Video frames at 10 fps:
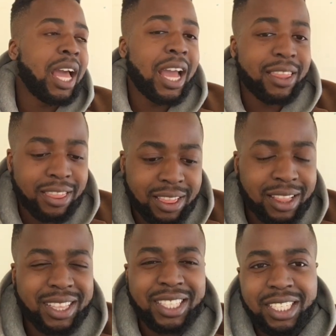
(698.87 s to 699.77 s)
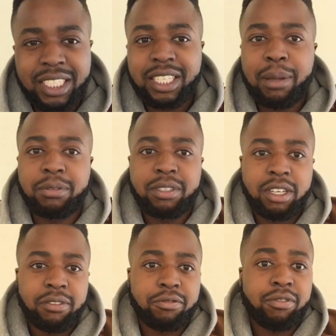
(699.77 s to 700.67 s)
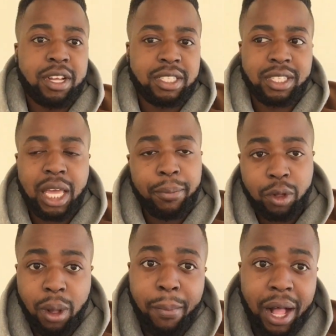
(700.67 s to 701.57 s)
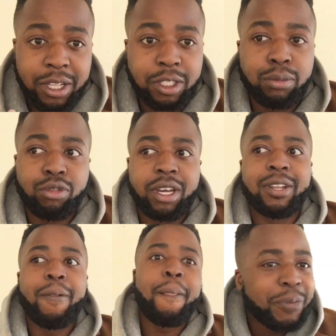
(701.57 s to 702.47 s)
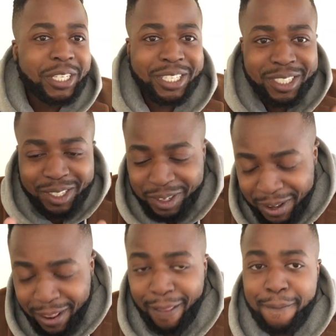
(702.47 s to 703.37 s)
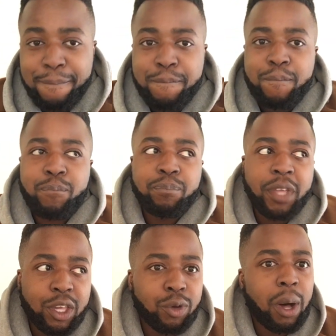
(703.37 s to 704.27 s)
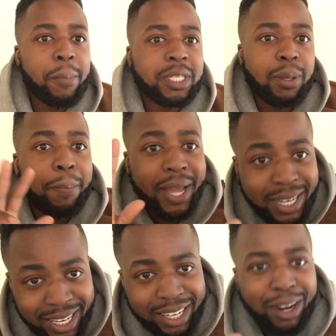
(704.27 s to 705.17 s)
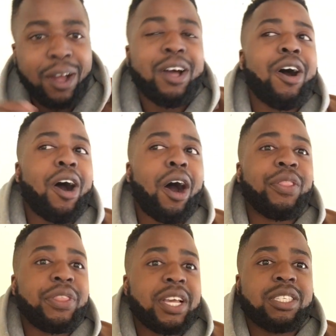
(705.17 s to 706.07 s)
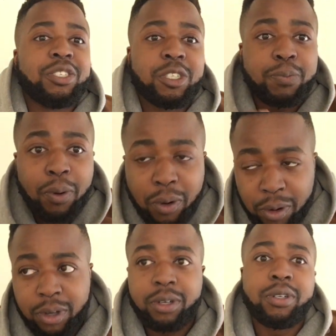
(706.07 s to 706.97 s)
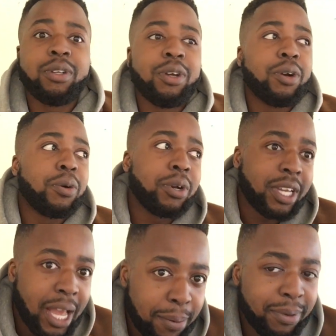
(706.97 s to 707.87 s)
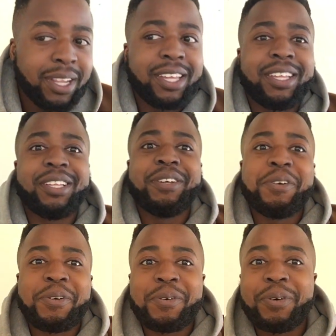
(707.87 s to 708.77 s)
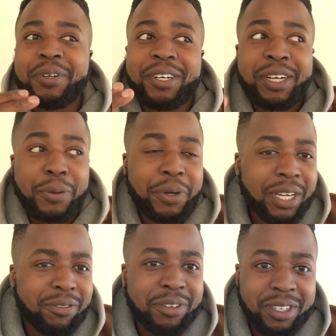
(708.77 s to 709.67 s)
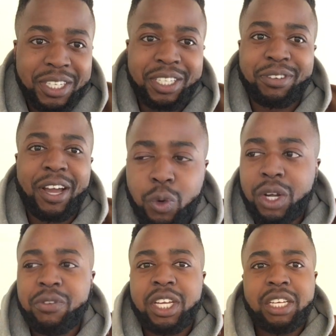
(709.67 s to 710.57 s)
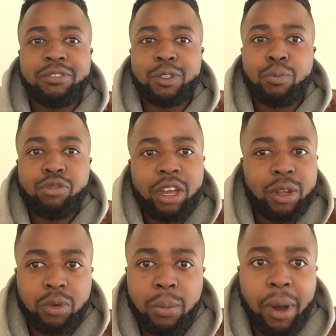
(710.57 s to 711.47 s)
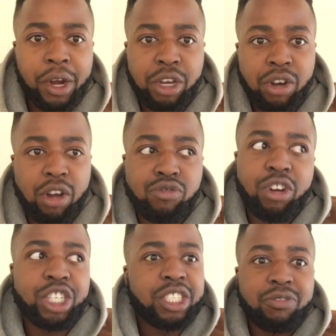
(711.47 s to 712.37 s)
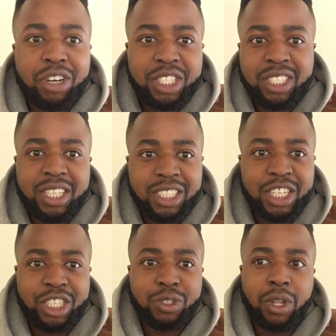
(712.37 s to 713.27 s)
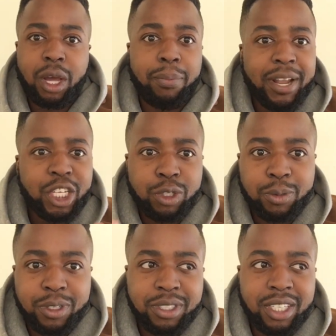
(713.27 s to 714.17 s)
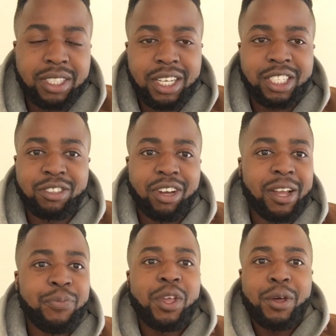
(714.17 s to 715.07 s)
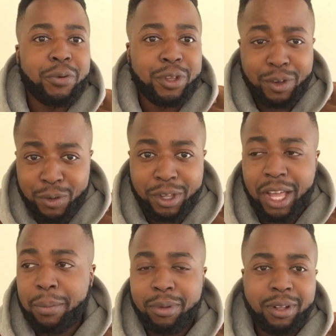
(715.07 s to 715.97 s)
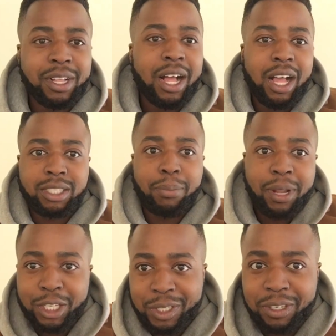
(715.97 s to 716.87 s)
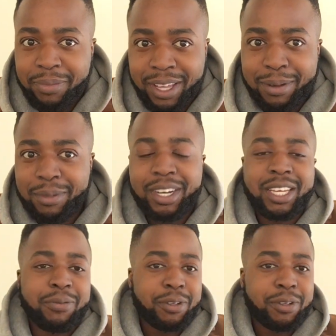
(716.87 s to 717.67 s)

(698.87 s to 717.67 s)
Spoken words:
And this type of stuff creates a chemical imbalance in your brain, which in turn make you almost dependent on things such as porn or gambling or whatever it is, right? Whatever gives your brain or your body a rushing sensation, like a pleasurable sensation, right? When you gamble, it's the pleasure of making money.